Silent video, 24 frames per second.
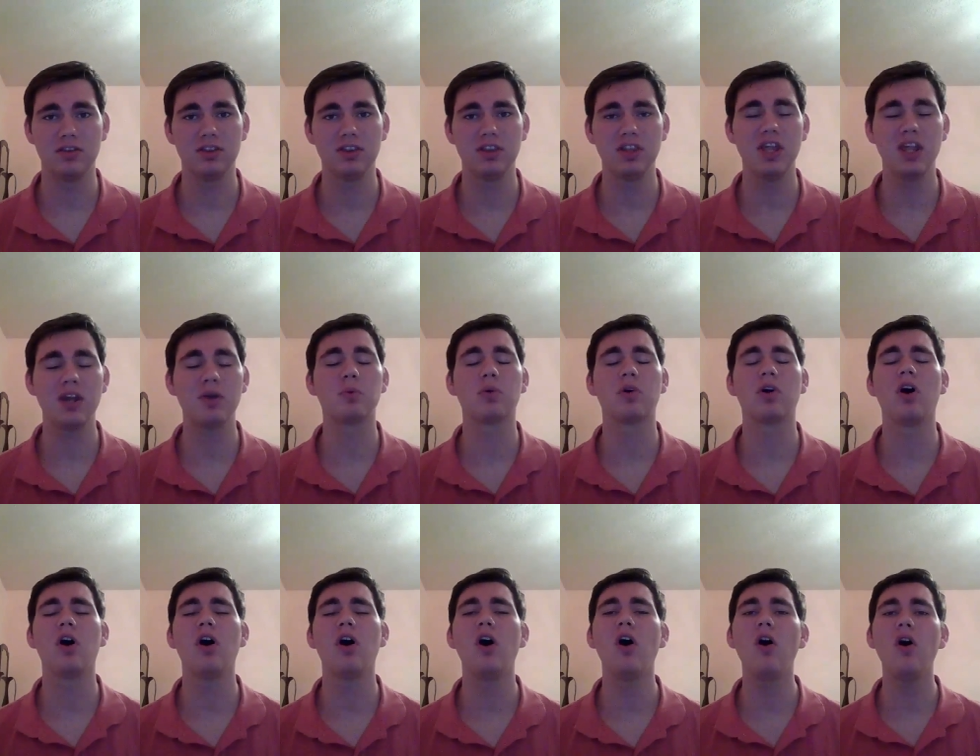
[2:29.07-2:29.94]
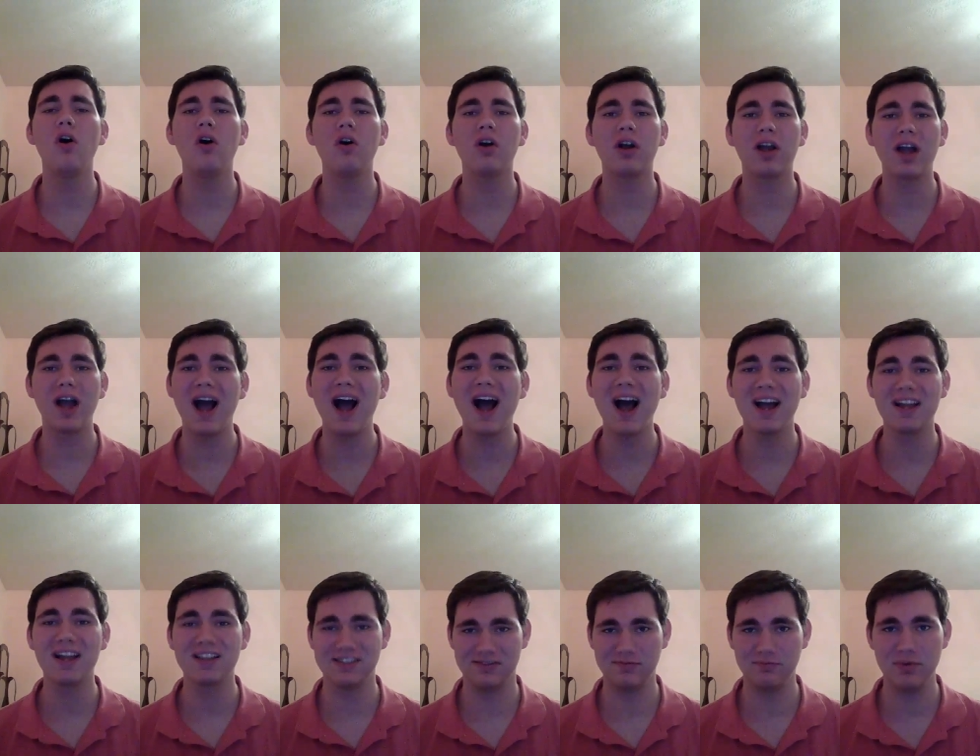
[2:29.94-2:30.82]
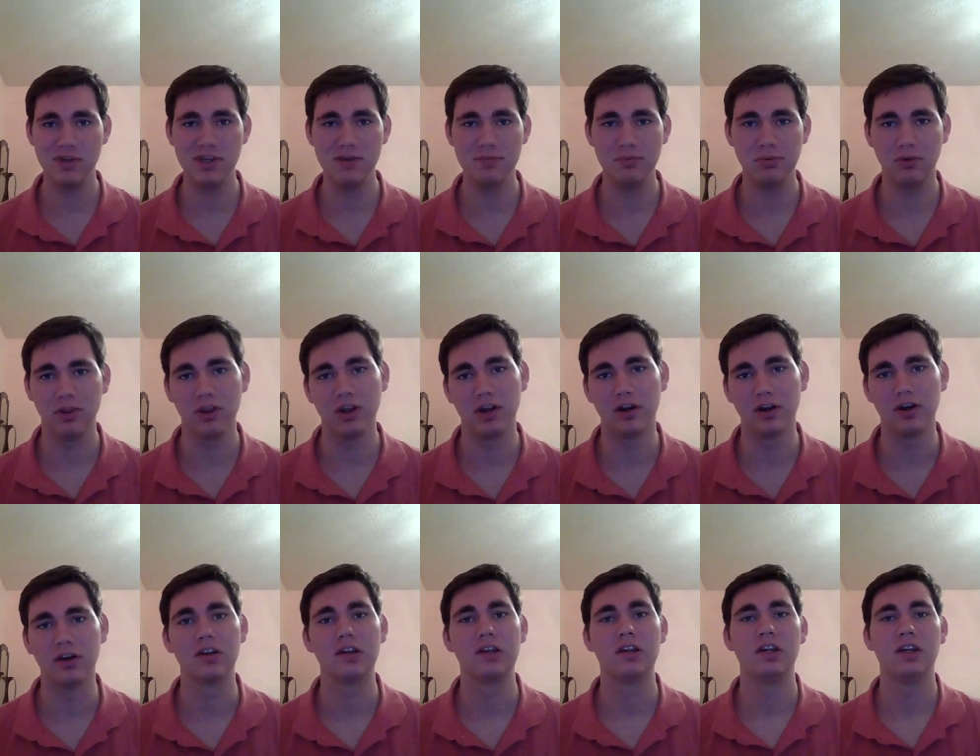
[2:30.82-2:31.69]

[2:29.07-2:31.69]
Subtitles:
There were all kinds of people there,